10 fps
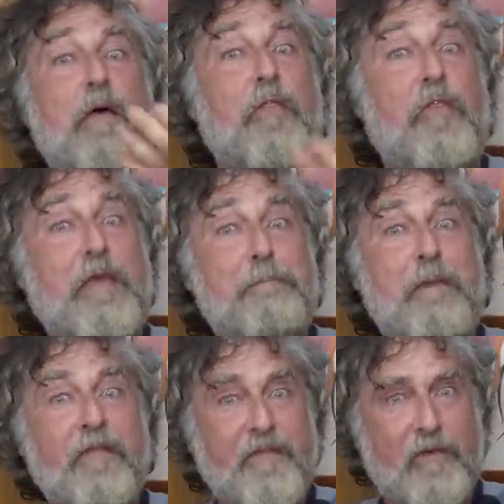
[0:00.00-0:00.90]
the
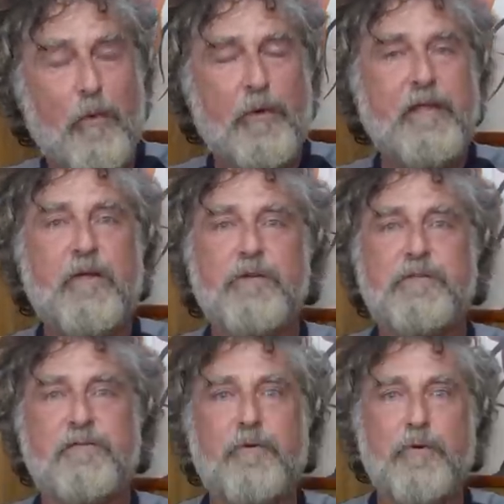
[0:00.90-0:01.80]
months or
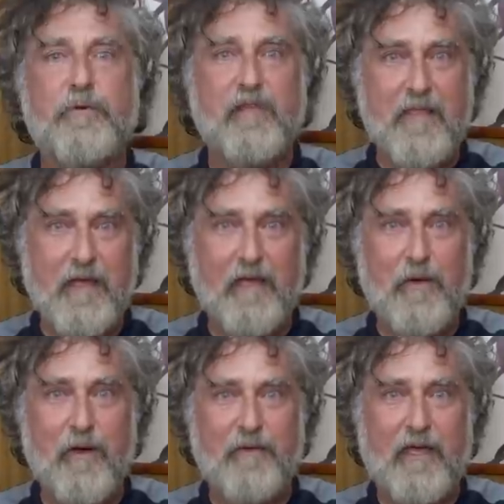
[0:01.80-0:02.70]
years of cruising that
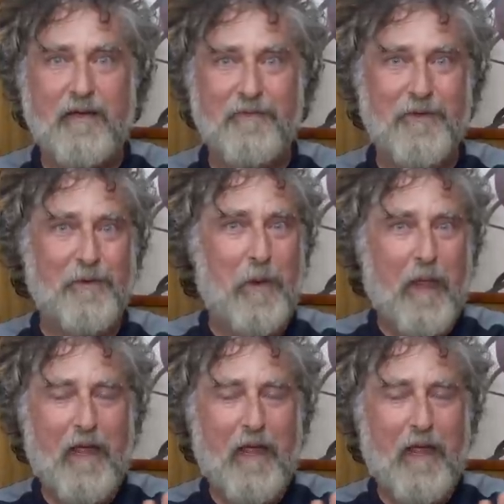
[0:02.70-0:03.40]
you have ahead of you.